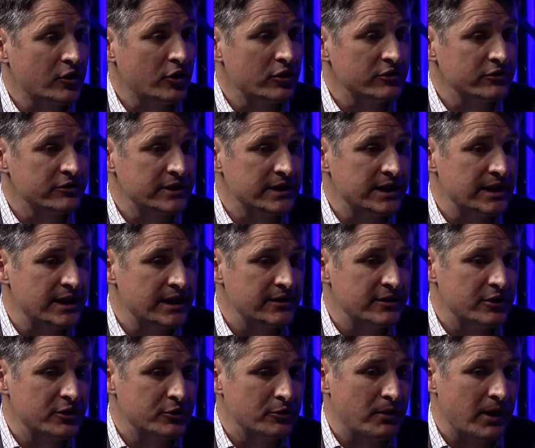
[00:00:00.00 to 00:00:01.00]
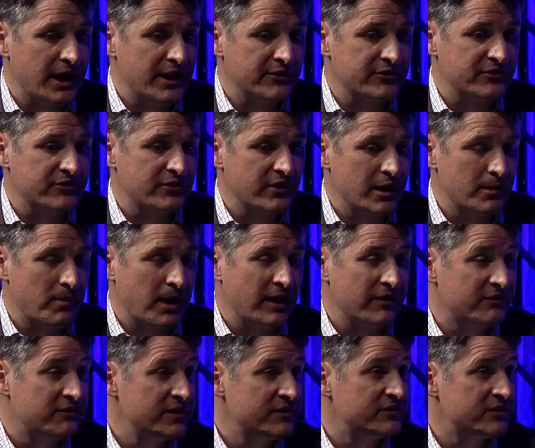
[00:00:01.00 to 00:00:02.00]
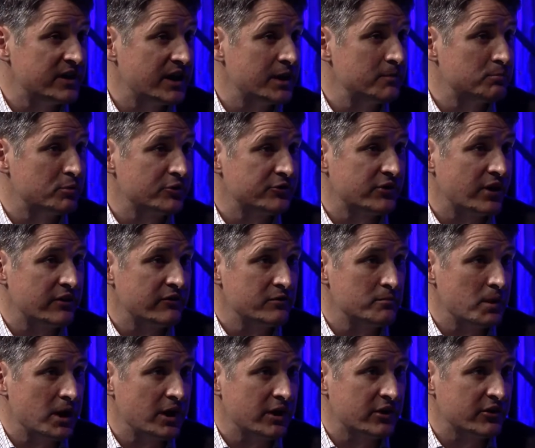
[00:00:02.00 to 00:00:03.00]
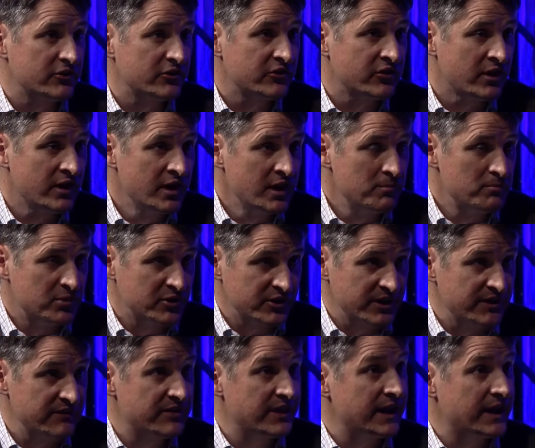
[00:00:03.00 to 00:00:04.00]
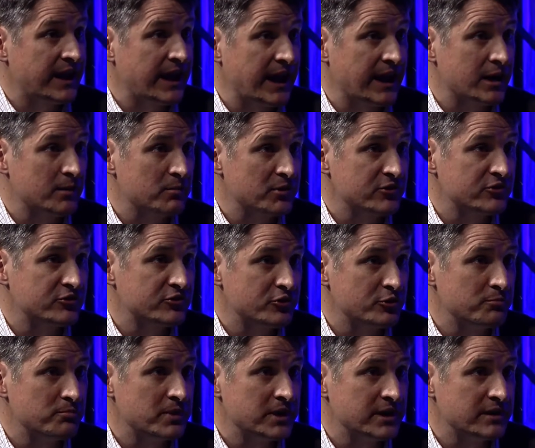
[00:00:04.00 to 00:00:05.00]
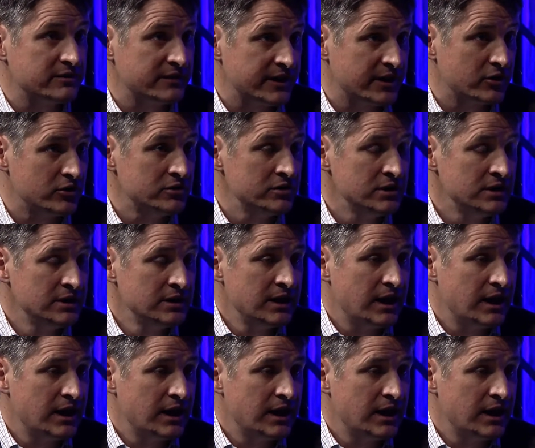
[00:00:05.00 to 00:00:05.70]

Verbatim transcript: Currently in the US, about 58% of Americans believe that cannabis should be legal.